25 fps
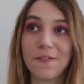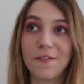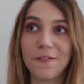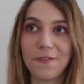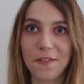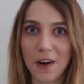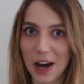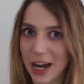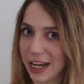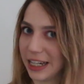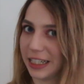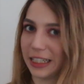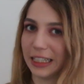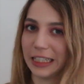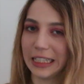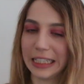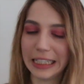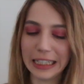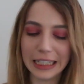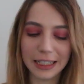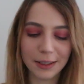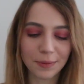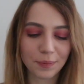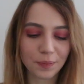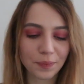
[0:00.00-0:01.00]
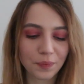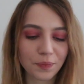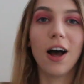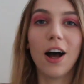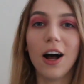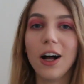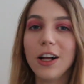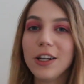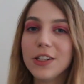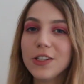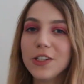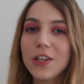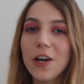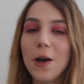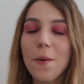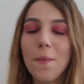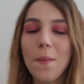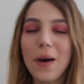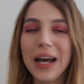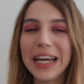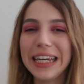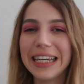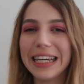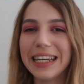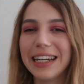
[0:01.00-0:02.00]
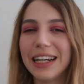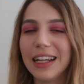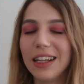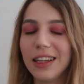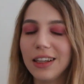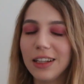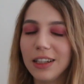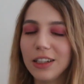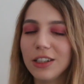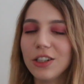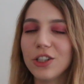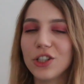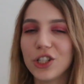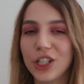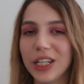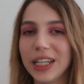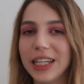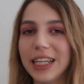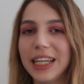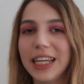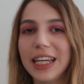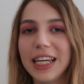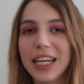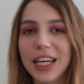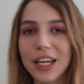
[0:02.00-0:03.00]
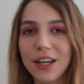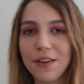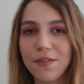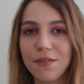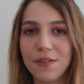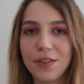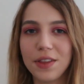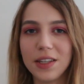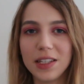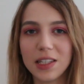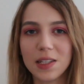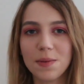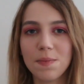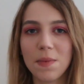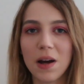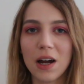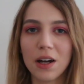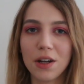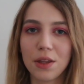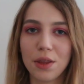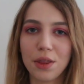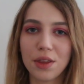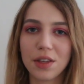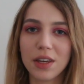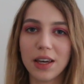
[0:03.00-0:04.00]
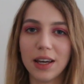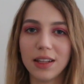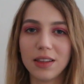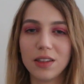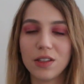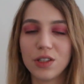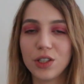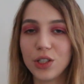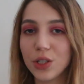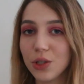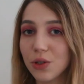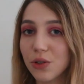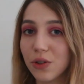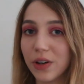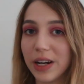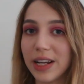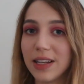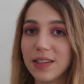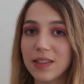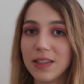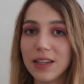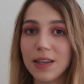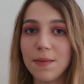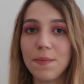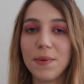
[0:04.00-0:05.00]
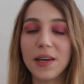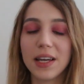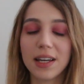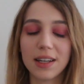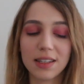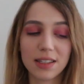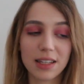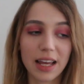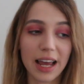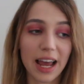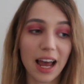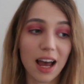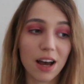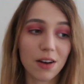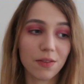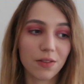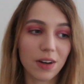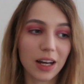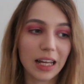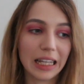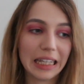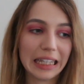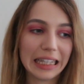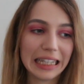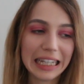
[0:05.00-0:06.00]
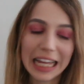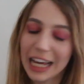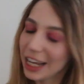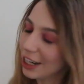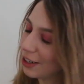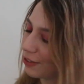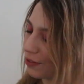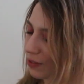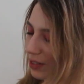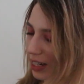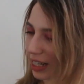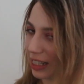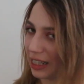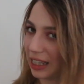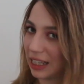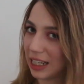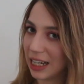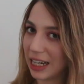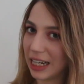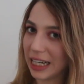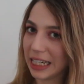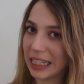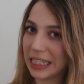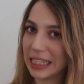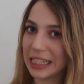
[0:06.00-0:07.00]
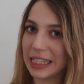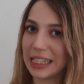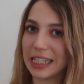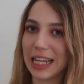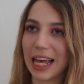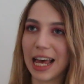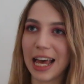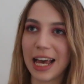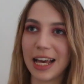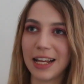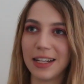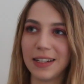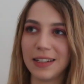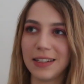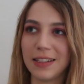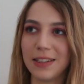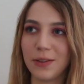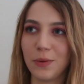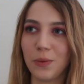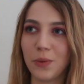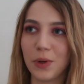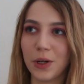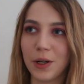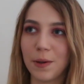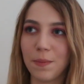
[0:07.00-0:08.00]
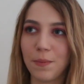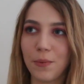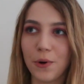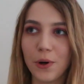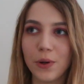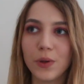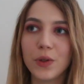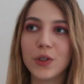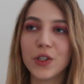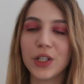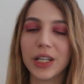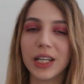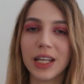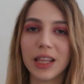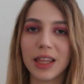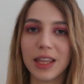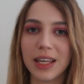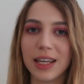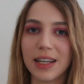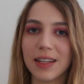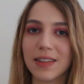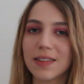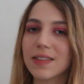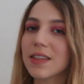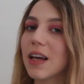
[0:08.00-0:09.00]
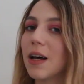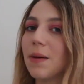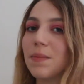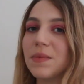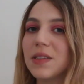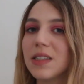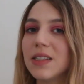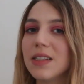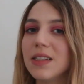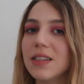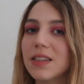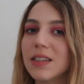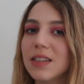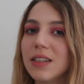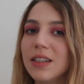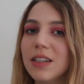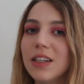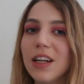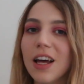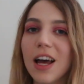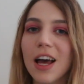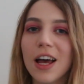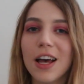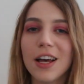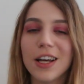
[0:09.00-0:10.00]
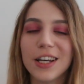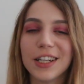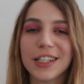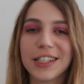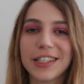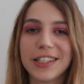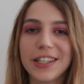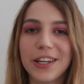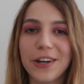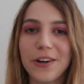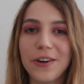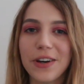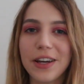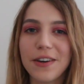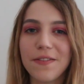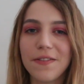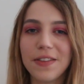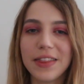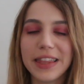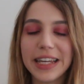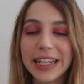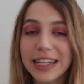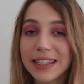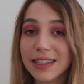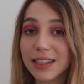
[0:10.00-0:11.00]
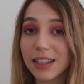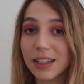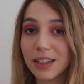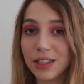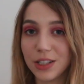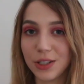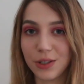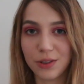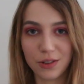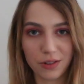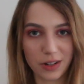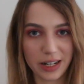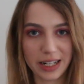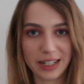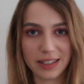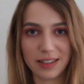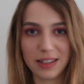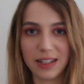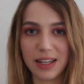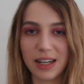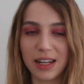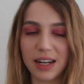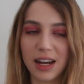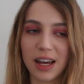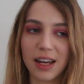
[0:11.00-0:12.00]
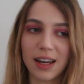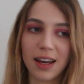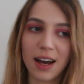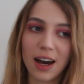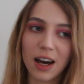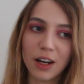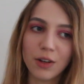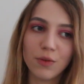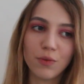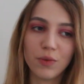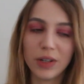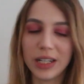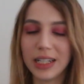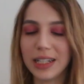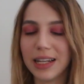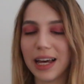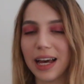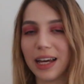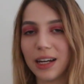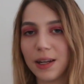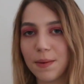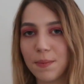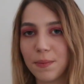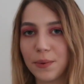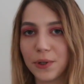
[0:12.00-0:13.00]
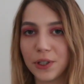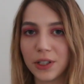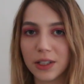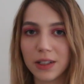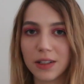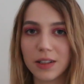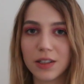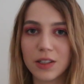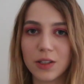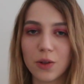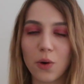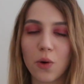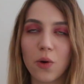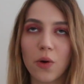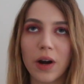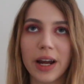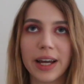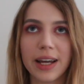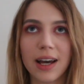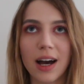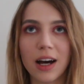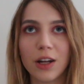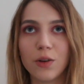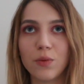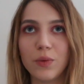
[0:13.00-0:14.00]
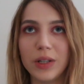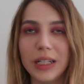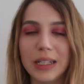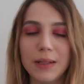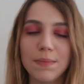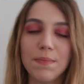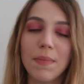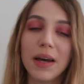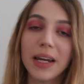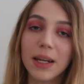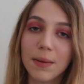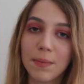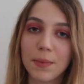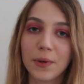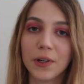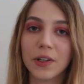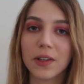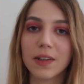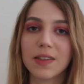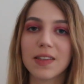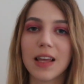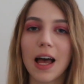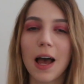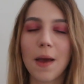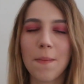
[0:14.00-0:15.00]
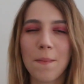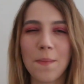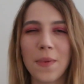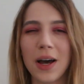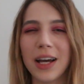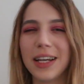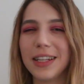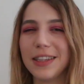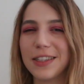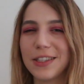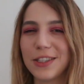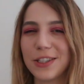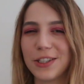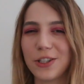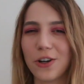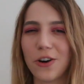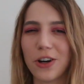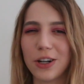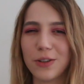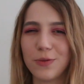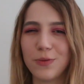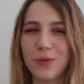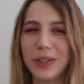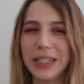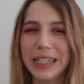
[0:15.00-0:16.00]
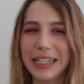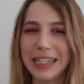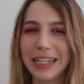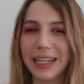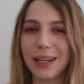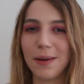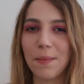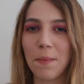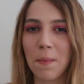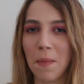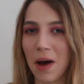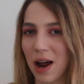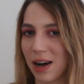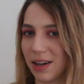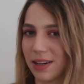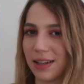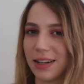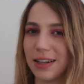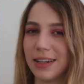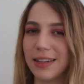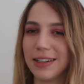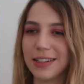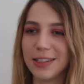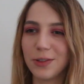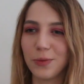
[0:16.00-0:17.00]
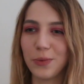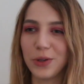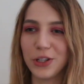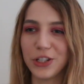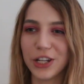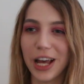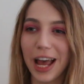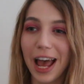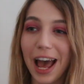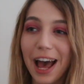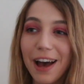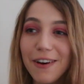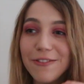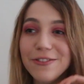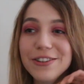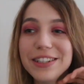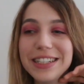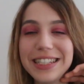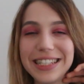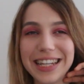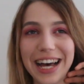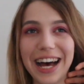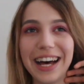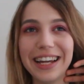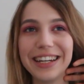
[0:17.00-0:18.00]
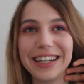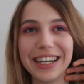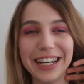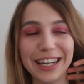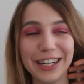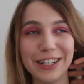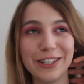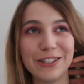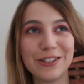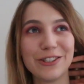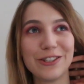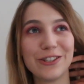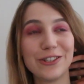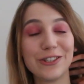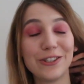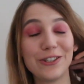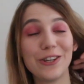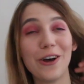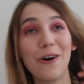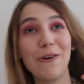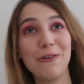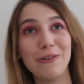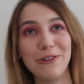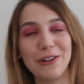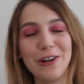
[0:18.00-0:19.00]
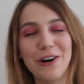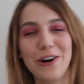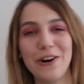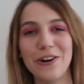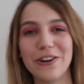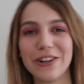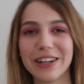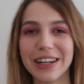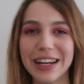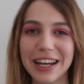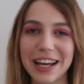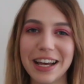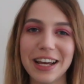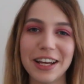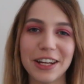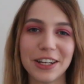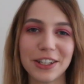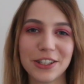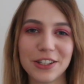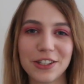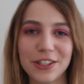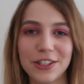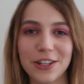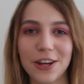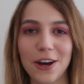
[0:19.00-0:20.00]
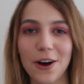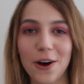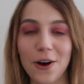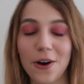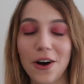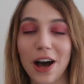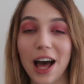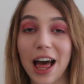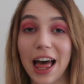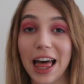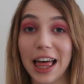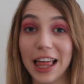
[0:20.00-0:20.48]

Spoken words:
finally. Also, I might get a little cheeky if this month gets too crazy, because I have a lot of deadlines and we're approaching the exam season. So if things get too crazy and I can't read any books, or I can't read many books, I might start reading mangas, which I haven't done in so long. So